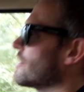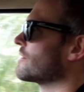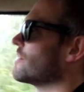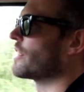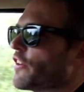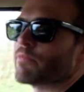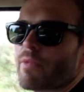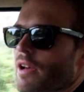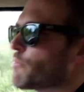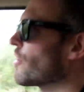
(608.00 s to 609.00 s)
set
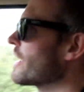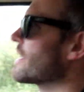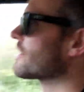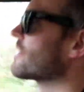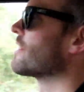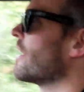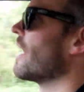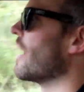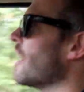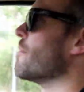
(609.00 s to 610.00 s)
of brakes.
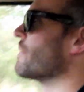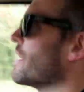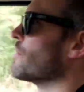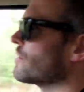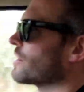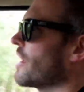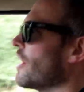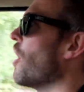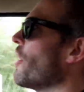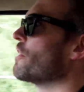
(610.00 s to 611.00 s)
It was
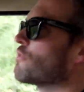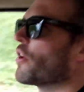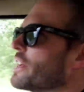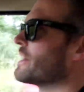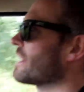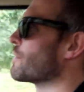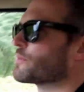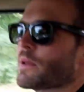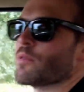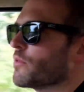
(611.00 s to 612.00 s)
higher riding, which
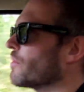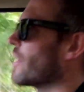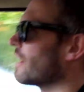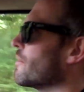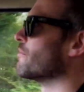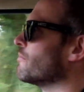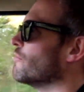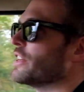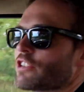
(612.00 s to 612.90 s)
people really